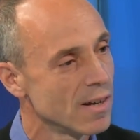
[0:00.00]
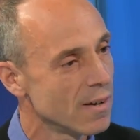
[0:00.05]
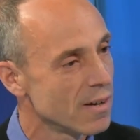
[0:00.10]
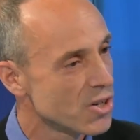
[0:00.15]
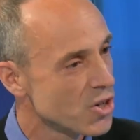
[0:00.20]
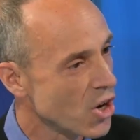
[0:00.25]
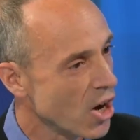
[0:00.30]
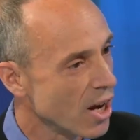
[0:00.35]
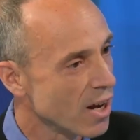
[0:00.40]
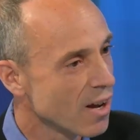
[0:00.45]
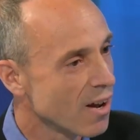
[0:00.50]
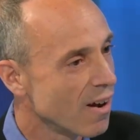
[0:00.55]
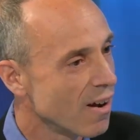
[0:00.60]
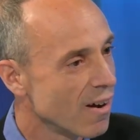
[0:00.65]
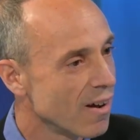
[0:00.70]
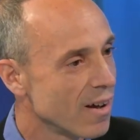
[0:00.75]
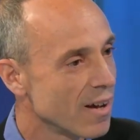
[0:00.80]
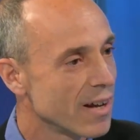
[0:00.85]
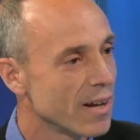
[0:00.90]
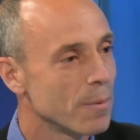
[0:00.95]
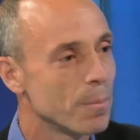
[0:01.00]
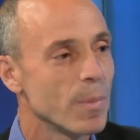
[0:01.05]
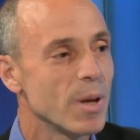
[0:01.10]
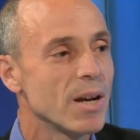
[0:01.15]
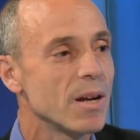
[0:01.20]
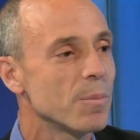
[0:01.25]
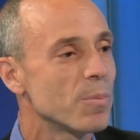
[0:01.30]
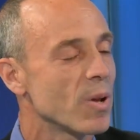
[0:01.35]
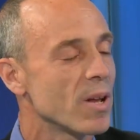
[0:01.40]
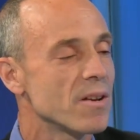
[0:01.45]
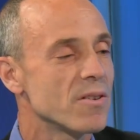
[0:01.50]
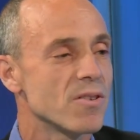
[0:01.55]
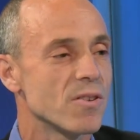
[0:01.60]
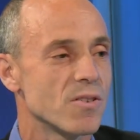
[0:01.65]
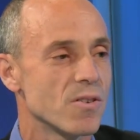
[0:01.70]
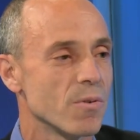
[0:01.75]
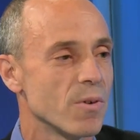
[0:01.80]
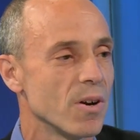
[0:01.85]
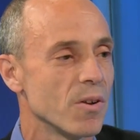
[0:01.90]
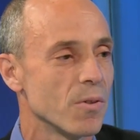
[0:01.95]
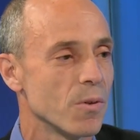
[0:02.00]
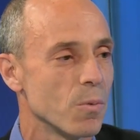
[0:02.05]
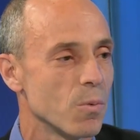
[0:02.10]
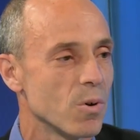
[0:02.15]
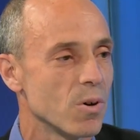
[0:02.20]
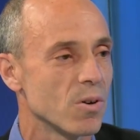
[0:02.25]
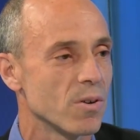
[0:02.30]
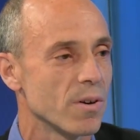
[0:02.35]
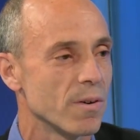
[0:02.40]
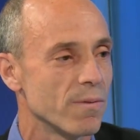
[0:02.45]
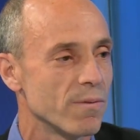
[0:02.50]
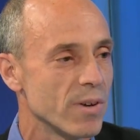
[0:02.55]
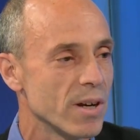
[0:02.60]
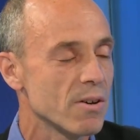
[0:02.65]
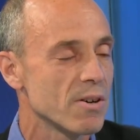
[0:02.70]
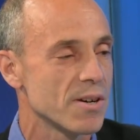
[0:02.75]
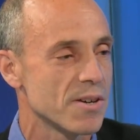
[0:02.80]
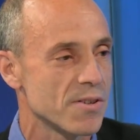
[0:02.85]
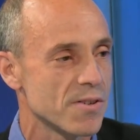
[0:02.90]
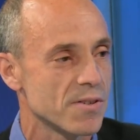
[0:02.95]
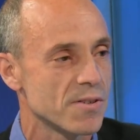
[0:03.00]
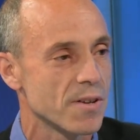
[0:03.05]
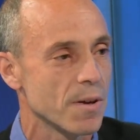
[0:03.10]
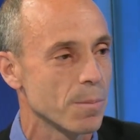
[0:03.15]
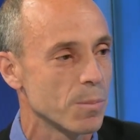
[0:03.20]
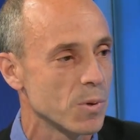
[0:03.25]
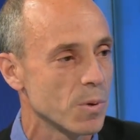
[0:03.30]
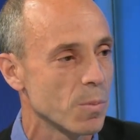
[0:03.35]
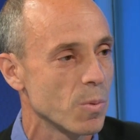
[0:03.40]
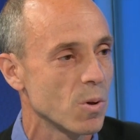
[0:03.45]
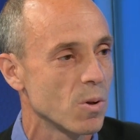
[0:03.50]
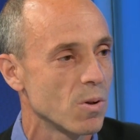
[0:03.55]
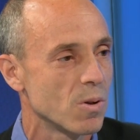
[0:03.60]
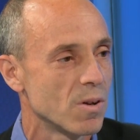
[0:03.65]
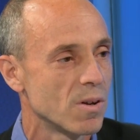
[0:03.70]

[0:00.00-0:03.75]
Shanghai, many places around the world are very susceptible.